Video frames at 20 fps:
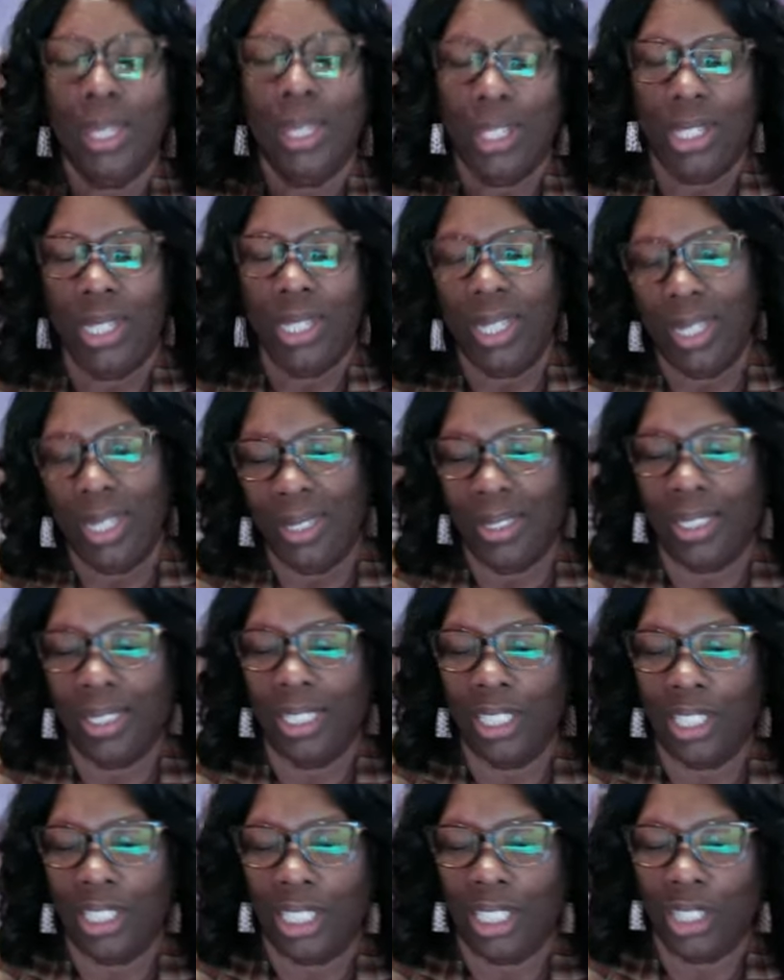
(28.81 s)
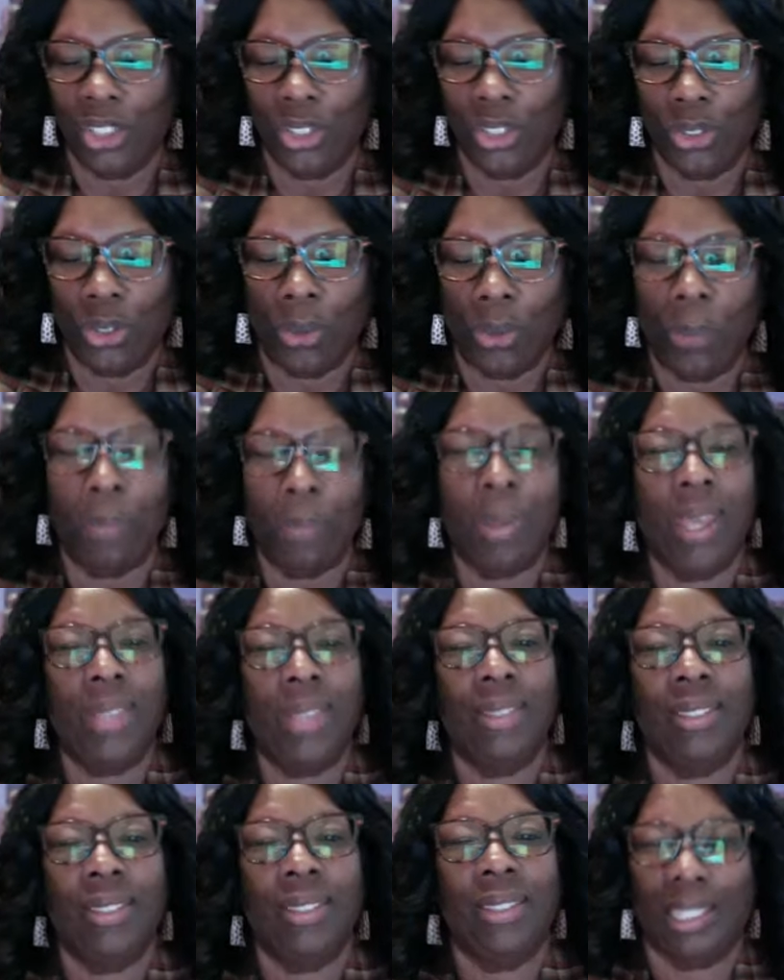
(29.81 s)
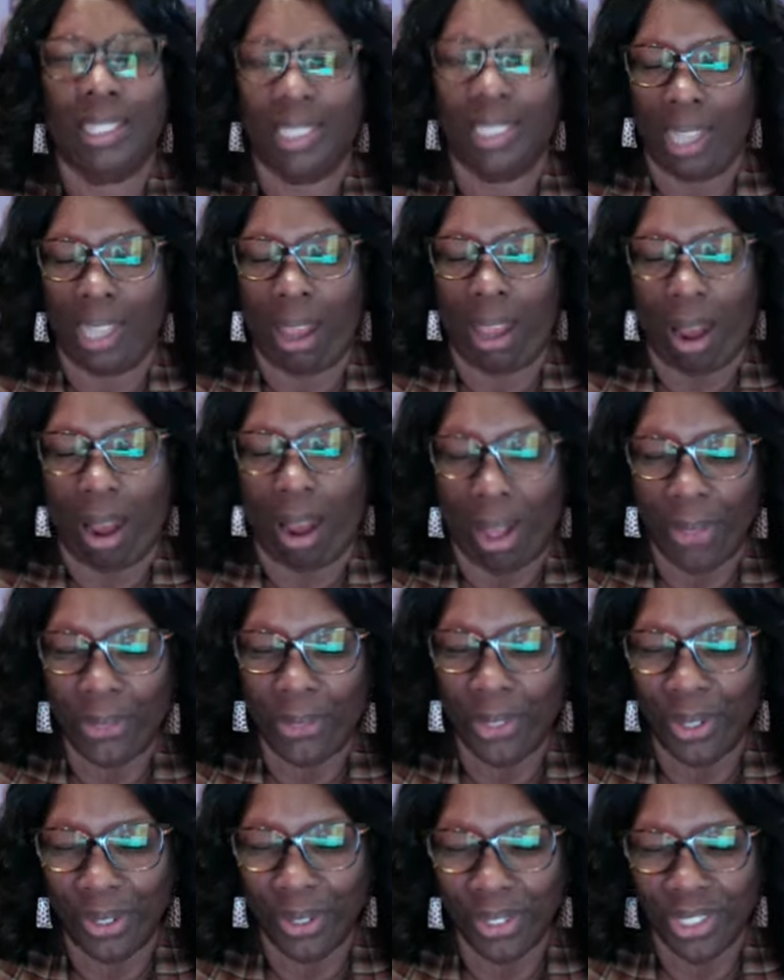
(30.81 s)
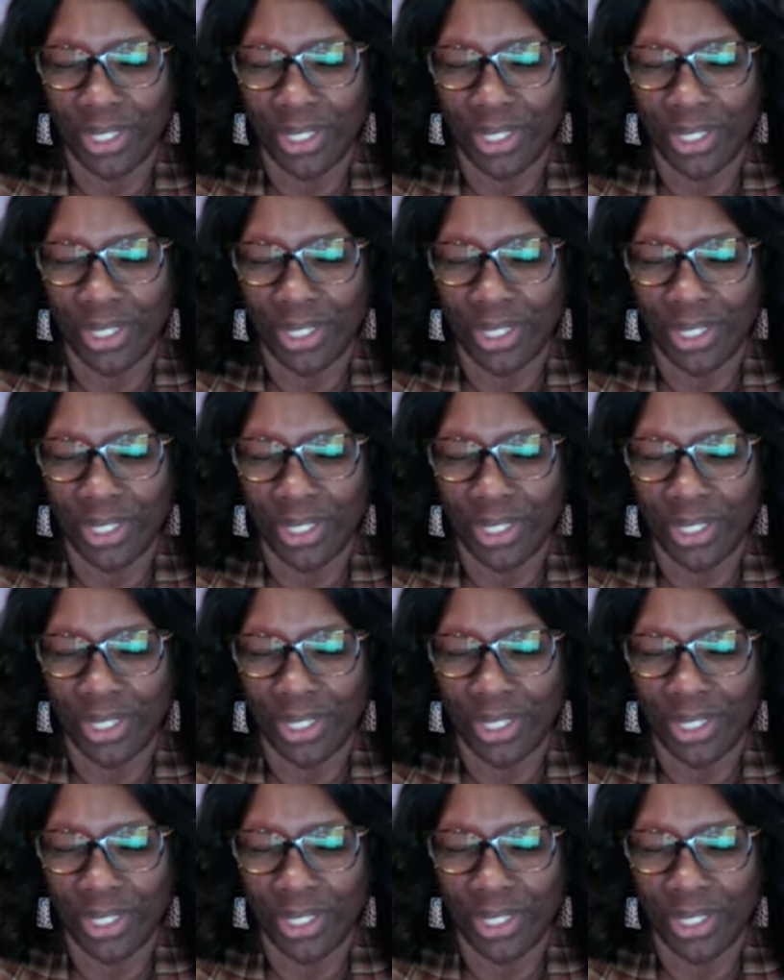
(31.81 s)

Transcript: She is an intentional best selling author.